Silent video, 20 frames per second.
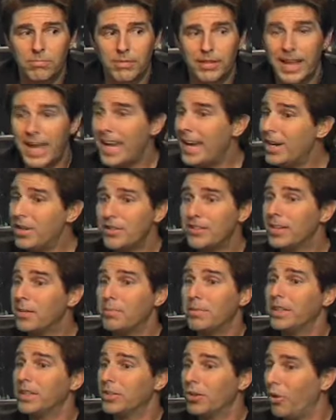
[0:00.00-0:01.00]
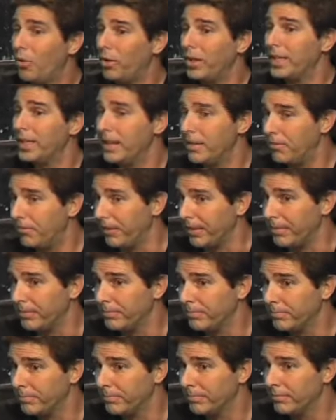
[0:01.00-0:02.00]
they hear something totally different.
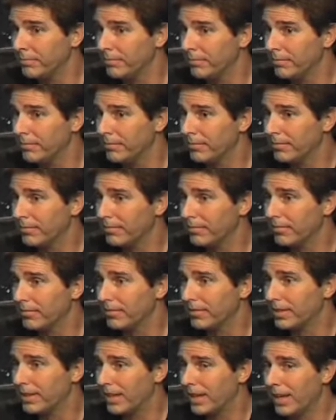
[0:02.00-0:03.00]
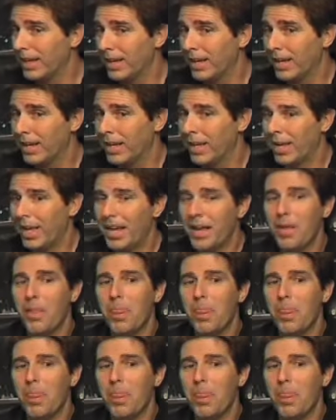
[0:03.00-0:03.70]
What do they, yeah?